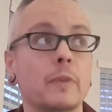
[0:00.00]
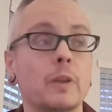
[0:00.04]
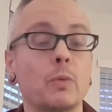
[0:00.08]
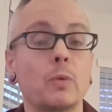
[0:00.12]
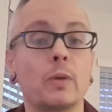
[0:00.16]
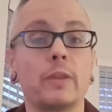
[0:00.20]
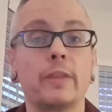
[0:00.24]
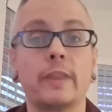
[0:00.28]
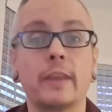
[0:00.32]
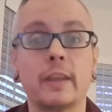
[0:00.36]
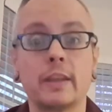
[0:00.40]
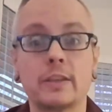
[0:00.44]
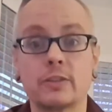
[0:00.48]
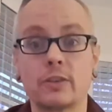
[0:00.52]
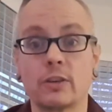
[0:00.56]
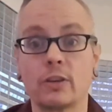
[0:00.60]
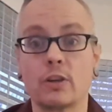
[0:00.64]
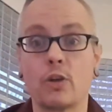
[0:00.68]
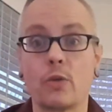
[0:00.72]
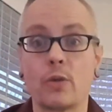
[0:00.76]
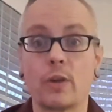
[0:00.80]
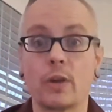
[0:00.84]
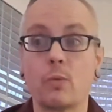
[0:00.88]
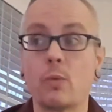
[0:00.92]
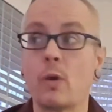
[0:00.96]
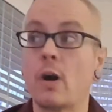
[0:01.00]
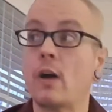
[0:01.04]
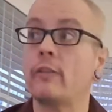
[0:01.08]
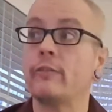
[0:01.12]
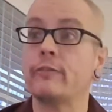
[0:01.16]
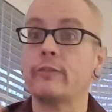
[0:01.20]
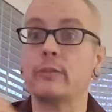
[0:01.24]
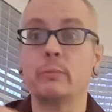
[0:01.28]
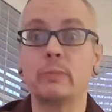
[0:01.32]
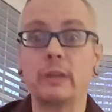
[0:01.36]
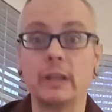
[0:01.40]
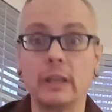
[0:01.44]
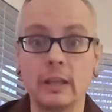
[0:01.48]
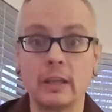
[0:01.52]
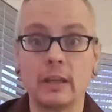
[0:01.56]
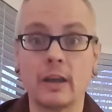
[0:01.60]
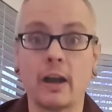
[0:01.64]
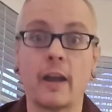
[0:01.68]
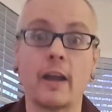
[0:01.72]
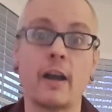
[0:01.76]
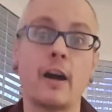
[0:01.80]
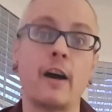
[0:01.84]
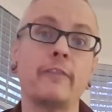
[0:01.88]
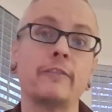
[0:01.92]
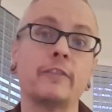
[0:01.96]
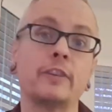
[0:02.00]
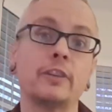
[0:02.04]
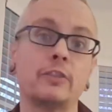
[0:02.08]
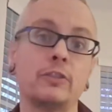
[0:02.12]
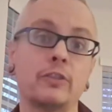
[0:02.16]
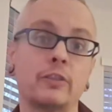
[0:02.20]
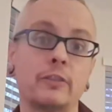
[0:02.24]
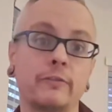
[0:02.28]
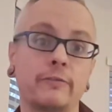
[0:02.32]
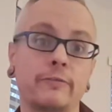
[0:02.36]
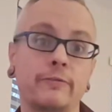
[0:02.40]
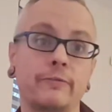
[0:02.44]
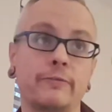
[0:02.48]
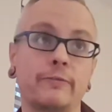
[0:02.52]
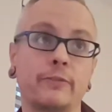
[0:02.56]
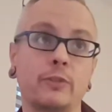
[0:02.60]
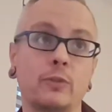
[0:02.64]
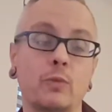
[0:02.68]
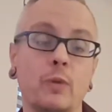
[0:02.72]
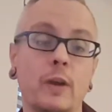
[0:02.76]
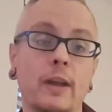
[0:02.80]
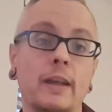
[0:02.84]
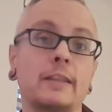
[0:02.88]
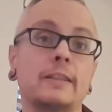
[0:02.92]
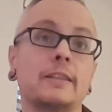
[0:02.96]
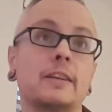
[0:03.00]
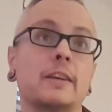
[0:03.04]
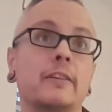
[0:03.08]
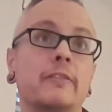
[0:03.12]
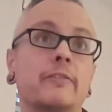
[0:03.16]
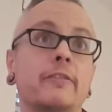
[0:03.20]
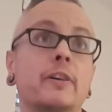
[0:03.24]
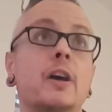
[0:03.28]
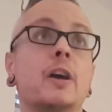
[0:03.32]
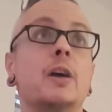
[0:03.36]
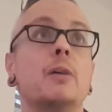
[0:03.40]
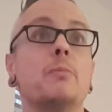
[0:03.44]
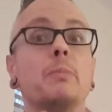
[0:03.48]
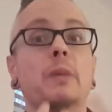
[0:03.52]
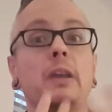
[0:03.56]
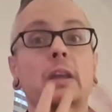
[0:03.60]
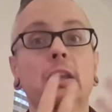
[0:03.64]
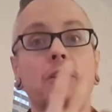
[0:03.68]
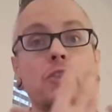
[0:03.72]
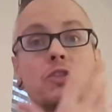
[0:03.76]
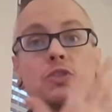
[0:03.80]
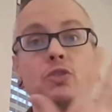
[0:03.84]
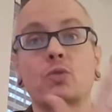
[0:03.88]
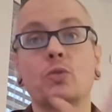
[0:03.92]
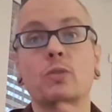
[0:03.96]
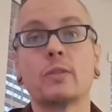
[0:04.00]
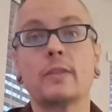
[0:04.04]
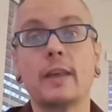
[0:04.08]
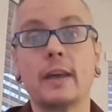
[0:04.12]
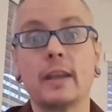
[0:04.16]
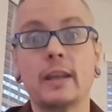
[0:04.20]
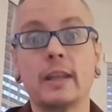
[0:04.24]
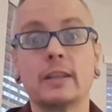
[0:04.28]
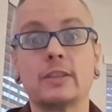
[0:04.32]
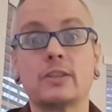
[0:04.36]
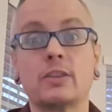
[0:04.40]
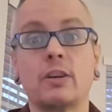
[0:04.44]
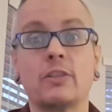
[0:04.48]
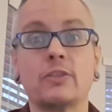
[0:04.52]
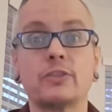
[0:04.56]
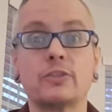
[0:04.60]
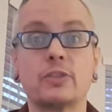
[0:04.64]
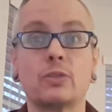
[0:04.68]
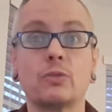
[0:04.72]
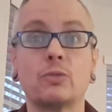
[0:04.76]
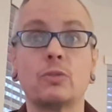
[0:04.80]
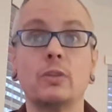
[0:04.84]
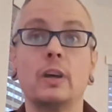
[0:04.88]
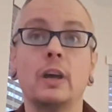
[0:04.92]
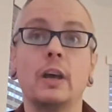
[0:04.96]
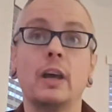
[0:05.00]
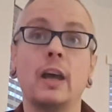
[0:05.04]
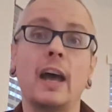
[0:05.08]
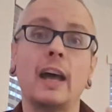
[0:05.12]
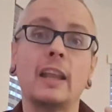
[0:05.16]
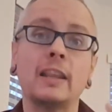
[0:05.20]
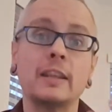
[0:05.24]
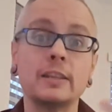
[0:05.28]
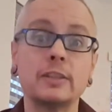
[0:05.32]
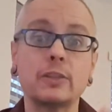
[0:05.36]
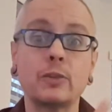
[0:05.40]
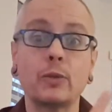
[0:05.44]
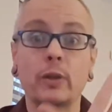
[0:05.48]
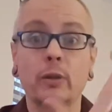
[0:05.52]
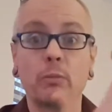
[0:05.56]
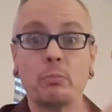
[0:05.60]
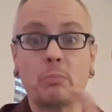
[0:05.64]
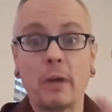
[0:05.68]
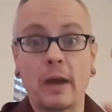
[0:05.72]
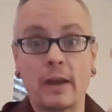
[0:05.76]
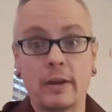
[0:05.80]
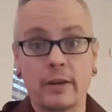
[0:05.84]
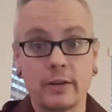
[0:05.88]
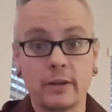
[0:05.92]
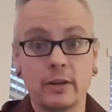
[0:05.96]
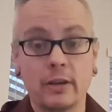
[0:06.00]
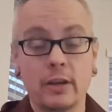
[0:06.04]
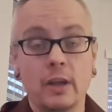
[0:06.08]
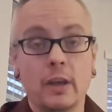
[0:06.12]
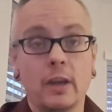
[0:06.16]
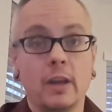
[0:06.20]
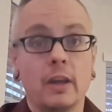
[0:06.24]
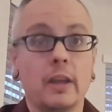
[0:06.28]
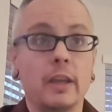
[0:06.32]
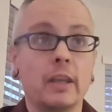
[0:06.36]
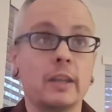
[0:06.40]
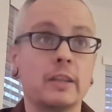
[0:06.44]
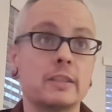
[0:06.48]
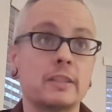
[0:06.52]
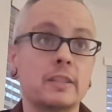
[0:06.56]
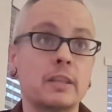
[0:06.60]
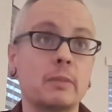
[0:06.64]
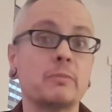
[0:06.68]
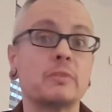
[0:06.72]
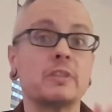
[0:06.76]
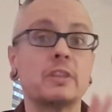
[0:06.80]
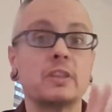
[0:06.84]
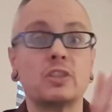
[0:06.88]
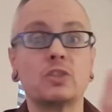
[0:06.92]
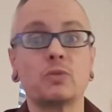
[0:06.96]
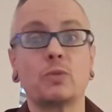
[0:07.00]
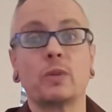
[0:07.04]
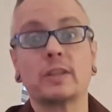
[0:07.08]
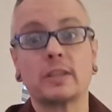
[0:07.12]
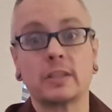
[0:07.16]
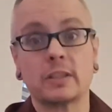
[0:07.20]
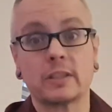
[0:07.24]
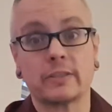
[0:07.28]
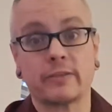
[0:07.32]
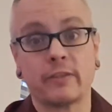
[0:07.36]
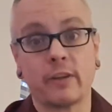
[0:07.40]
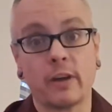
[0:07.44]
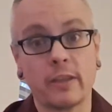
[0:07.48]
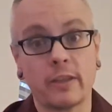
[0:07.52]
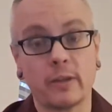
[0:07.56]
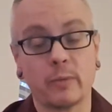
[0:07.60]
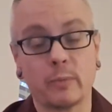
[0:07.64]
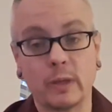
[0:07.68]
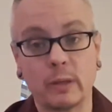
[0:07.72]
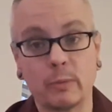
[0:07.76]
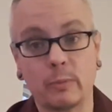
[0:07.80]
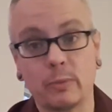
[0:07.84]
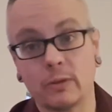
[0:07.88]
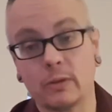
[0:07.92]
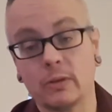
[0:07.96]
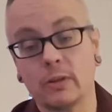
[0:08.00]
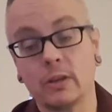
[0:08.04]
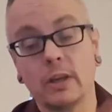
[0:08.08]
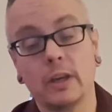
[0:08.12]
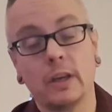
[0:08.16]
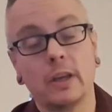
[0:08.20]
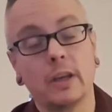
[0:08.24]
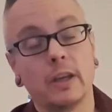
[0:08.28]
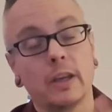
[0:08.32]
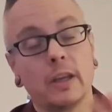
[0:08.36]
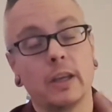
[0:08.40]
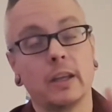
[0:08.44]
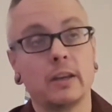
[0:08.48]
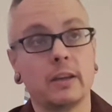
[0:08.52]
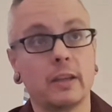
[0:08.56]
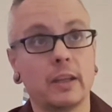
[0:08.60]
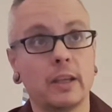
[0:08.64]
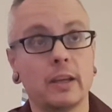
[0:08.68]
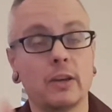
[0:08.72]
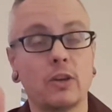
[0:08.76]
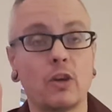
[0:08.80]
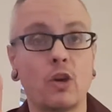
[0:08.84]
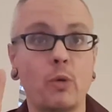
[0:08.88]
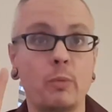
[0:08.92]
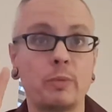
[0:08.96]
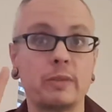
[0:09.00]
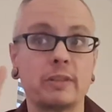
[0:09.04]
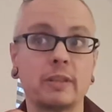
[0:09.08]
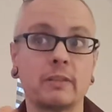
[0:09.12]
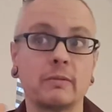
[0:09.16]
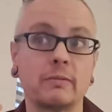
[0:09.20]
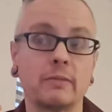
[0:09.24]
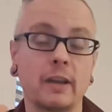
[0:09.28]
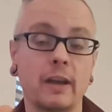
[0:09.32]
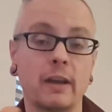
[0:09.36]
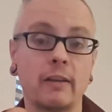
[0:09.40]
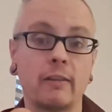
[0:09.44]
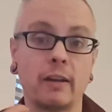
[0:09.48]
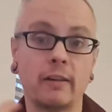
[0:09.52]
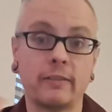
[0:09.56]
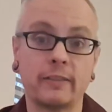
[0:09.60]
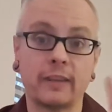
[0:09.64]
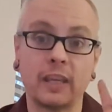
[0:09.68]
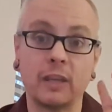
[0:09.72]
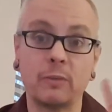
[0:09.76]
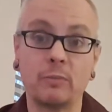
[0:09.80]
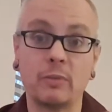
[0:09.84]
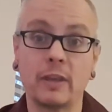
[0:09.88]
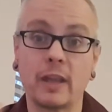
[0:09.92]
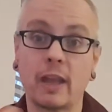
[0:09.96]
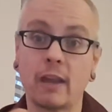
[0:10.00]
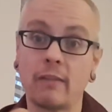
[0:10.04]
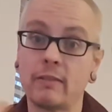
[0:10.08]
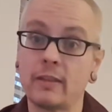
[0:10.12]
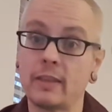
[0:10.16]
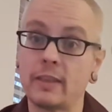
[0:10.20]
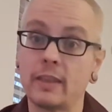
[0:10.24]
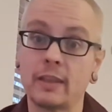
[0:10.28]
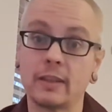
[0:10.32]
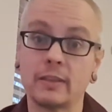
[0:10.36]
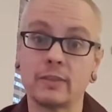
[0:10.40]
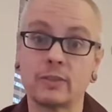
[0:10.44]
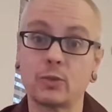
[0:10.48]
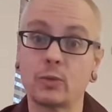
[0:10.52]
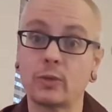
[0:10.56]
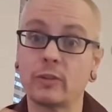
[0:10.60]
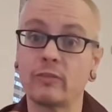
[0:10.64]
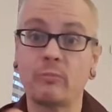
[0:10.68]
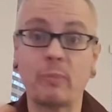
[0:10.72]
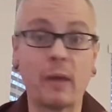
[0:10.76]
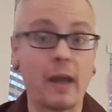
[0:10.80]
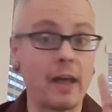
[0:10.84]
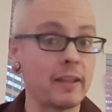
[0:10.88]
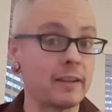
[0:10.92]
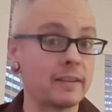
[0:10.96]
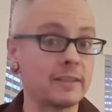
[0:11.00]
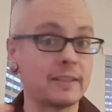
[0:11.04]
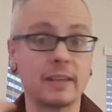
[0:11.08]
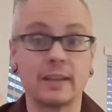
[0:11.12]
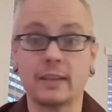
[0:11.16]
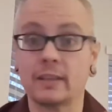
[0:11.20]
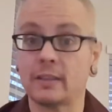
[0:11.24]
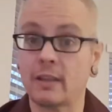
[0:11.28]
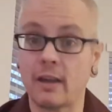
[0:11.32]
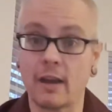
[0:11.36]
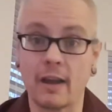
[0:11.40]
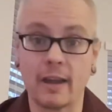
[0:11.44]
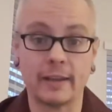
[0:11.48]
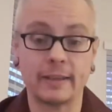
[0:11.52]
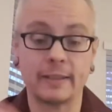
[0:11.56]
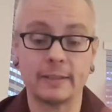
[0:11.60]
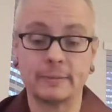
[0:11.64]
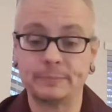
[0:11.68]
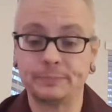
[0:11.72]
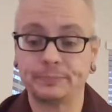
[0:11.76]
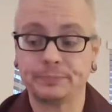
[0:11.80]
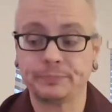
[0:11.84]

when things are going well for me, I often look for ways of making sure that it's also at least going better in some situations for other people in, in hopes of, of keeping everything sort of balanced and aligned.